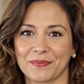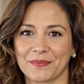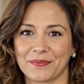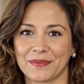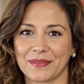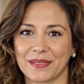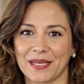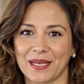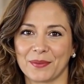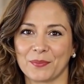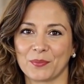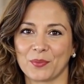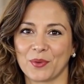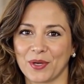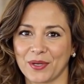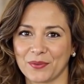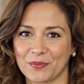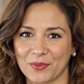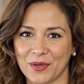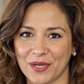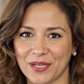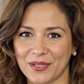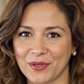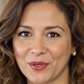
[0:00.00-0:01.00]
Name
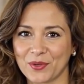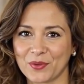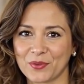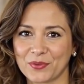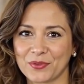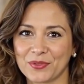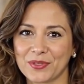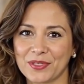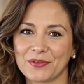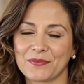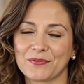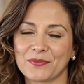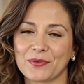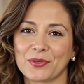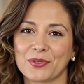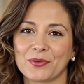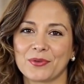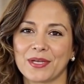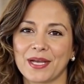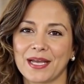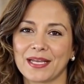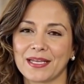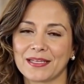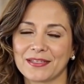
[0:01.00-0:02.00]
one right only for
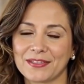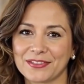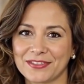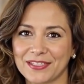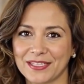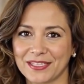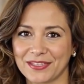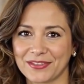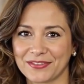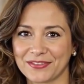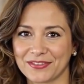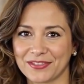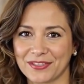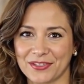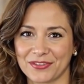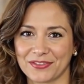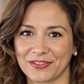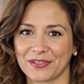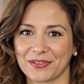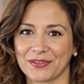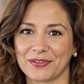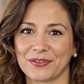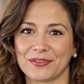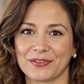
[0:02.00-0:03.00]
United States
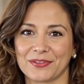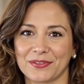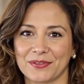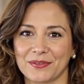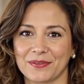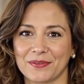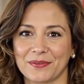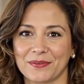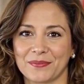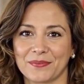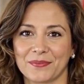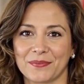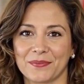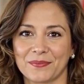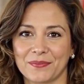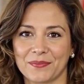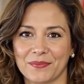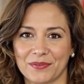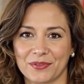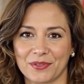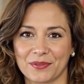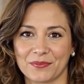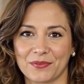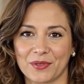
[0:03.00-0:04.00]
citizens.
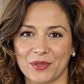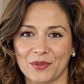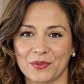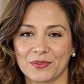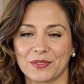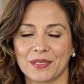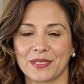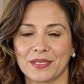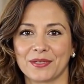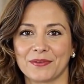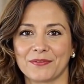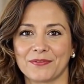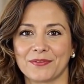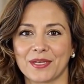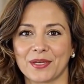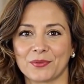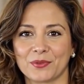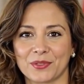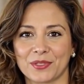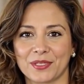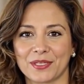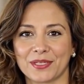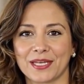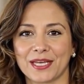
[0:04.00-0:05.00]
To vote in a
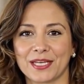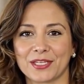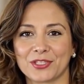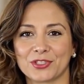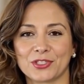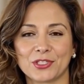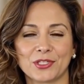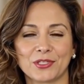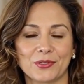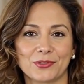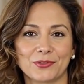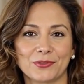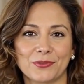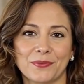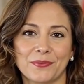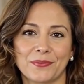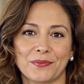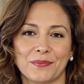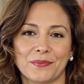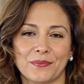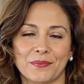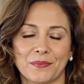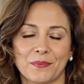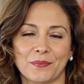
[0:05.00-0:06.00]
federal election.
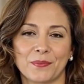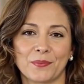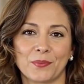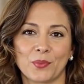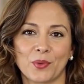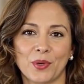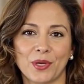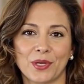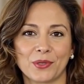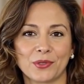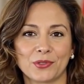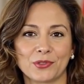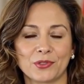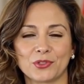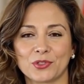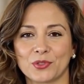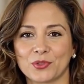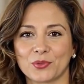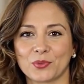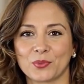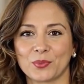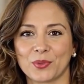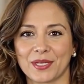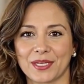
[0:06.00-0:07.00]
What are
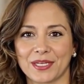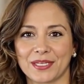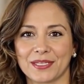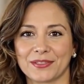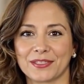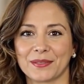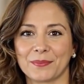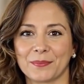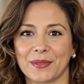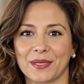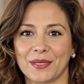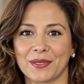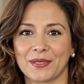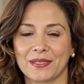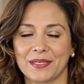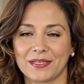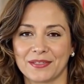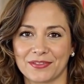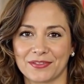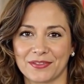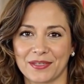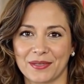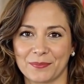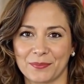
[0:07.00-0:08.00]
2 ways
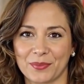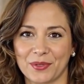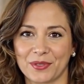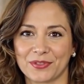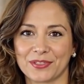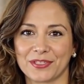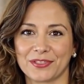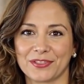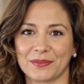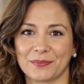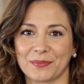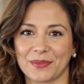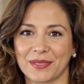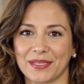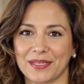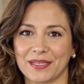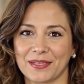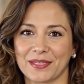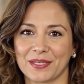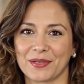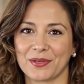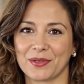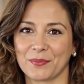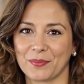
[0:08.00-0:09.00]
Americans can participate
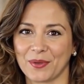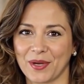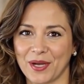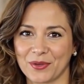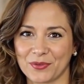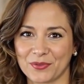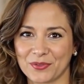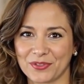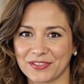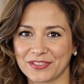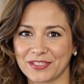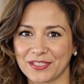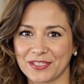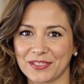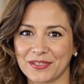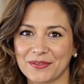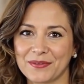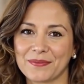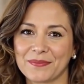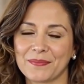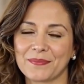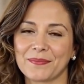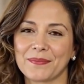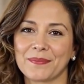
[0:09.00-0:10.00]
in their democracy?
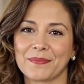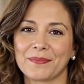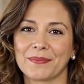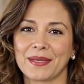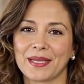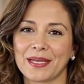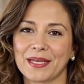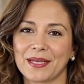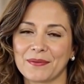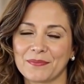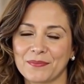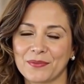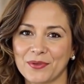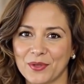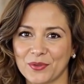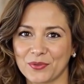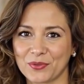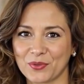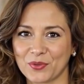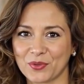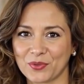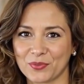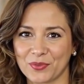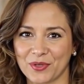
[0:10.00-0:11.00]
They can
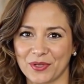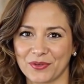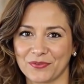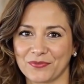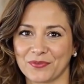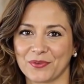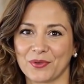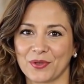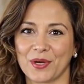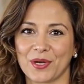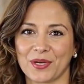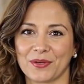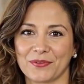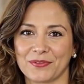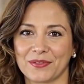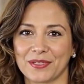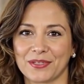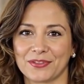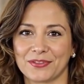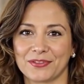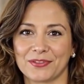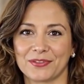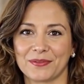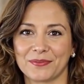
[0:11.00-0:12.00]
vote or run for
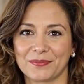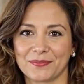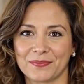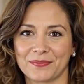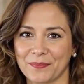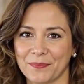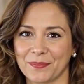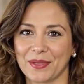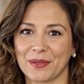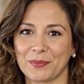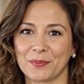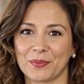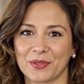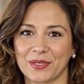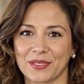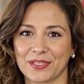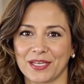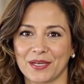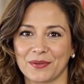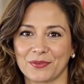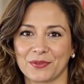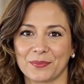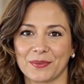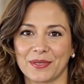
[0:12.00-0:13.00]
office. People in
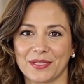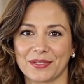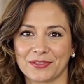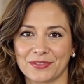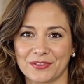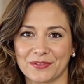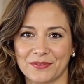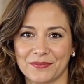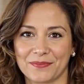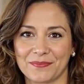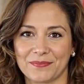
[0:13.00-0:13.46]
government.